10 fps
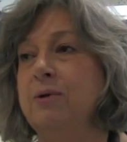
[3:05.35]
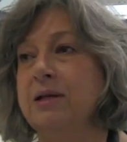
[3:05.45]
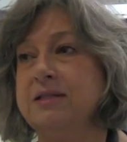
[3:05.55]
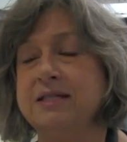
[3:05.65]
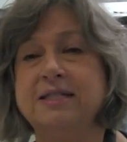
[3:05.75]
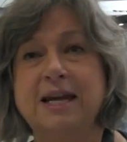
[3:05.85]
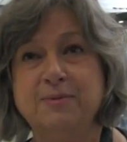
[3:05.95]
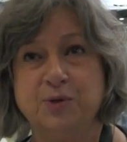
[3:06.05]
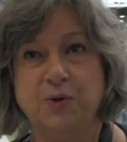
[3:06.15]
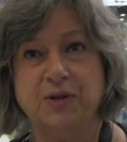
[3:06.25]
Well, it's the
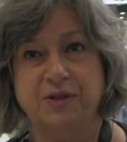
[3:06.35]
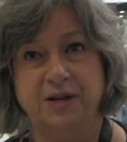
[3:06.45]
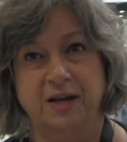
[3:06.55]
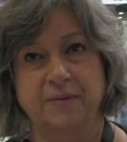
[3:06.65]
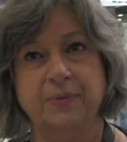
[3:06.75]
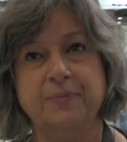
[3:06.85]
same sort of thing.